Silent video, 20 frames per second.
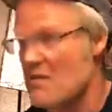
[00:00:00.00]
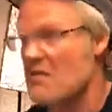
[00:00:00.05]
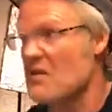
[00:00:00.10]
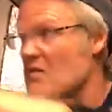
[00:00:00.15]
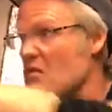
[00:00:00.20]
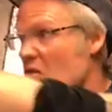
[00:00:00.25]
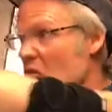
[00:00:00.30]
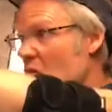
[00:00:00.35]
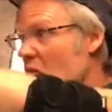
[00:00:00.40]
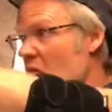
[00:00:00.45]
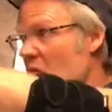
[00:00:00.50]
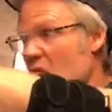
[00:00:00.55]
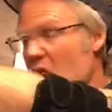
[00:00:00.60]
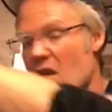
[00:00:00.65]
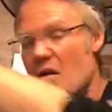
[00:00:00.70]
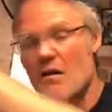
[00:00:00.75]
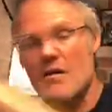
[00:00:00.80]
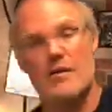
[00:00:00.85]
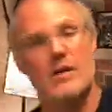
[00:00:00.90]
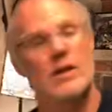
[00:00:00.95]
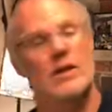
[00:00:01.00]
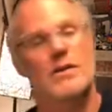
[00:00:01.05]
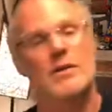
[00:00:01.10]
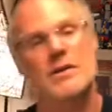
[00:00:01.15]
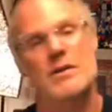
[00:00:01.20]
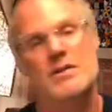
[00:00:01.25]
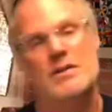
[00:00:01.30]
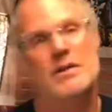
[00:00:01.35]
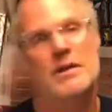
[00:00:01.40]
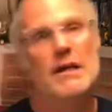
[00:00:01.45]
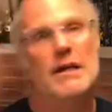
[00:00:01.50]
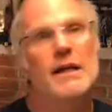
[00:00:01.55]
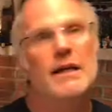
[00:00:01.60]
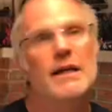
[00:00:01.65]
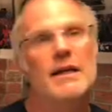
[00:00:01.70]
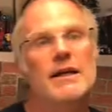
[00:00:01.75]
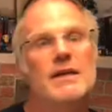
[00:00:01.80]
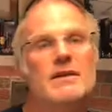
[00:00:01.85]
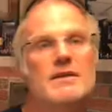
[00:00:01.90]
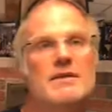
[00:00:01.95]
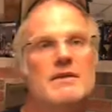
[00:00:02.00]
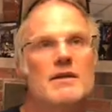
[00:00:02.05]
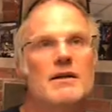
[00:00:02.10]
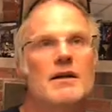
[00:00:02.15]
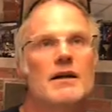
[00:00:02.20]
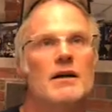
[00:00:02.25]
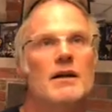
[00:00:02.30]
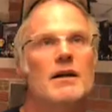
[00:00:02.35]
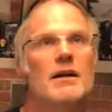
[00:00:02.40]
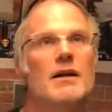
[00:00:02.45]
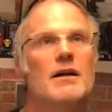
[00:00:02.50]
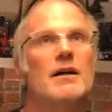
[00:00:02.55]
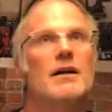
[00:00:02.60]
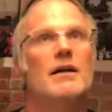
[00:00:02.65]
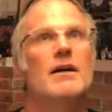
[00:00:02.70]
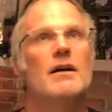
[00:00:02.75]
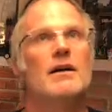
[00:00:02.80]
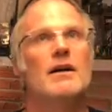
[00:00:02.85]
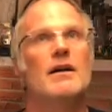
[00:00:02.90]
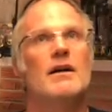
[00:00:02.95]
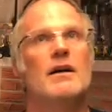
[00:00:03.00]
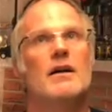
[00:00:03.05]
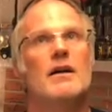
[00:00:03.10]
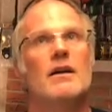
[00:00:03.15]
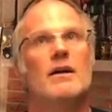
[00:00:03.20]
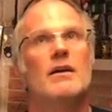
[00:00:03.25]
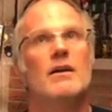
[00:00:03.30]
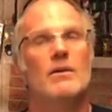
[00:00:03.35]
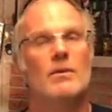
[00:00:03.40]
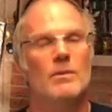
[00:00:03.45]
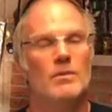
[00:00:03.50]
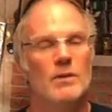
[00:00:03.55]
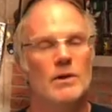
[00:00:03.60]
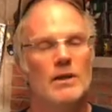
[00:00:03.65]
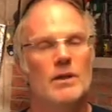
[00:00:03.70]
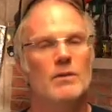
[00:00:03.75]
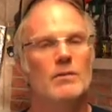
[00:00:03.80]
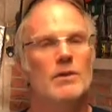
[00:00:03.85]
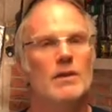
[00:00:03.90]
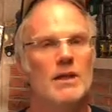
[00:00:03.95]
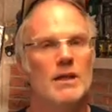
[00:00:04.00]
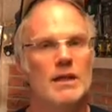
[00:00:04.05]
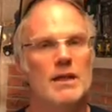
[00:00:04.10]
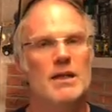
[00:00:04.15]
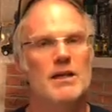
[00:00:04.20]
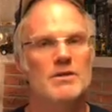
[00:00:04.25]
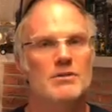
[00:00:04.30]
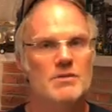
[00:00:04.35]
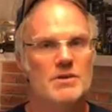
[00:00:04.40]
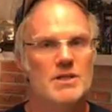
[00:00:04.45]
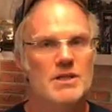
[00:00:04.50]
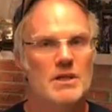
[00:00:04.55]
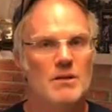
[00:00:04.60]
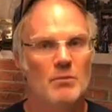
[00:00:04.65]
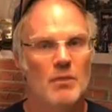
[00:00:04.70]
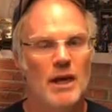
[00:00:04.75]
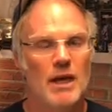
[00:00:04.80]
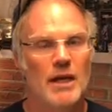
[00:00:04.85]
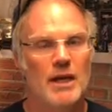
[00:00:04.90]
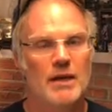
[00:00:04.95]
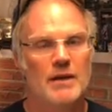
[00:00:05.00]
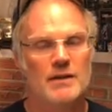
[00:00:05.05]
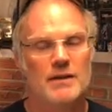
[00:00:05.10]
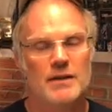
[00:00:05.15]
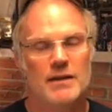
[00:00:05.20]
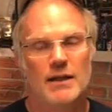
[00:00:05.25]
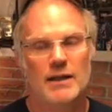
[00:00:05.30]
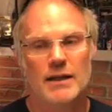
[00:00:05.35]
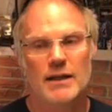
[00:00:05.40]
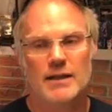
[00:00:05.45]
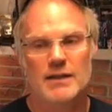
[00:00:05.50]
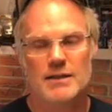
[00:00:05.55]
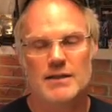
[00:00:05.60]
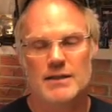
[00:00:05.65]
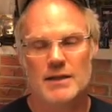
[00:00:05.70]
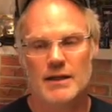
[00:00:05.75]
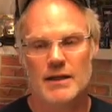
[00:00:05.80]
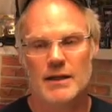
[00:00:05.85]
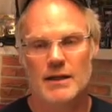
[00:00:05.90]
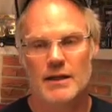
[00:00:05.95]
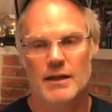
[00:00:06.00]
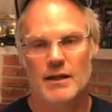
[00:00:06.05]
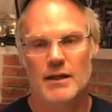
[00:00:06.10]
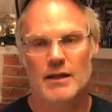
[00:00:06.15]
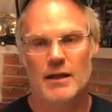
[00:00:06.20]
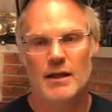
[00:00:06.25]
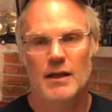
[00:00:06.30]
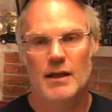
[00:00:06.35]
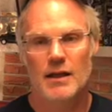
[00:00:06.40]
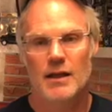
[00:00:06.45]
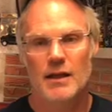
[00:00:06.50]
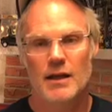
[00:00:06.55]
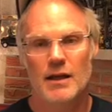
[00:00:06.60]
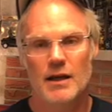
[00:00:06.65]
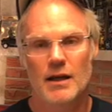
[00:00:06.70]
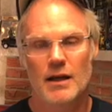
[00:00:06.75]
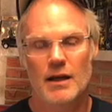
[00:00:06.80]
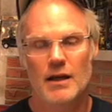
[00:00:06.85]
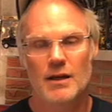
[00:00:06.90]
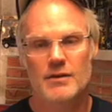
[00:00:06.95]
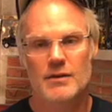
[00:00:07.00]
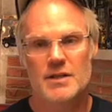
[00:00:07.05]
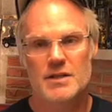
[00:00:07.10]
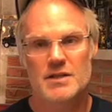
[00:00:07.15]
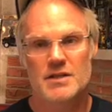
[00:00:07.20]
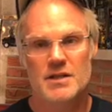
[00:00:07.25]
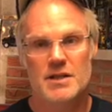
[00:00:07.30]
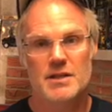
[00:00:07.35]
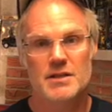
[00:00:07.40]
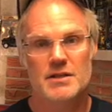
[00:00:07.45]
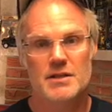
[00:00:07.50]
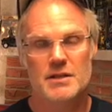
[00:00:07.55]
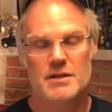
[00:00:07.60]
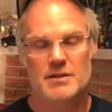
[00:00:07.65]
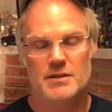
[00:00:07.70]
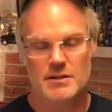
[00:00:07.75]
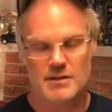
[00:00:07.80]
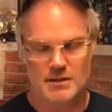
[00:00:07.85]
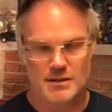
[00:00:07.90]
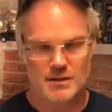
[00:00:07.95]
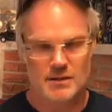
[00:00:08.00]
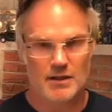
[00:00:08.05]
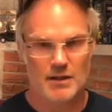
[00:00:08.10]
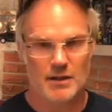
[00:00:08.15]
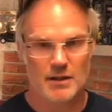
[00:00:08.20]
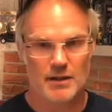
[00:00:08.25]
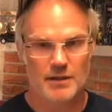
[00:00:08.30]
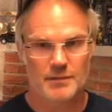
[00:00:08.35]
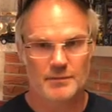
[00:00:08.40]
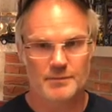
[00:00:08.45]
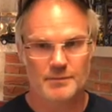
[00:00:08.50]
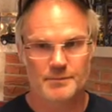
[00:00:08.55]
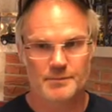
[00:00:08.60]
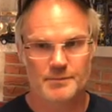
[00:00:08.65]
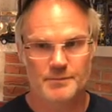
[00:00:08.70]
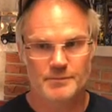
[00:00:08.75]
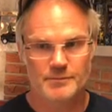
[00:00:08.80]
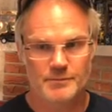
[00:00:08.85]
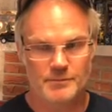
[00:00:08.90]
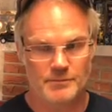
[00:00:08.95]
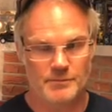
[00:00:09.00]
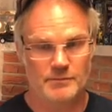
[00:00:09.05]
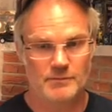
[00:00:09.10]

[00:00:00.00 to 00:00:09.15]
then you're over here you know it's it's uh really really an interesting band and uh and this disc is um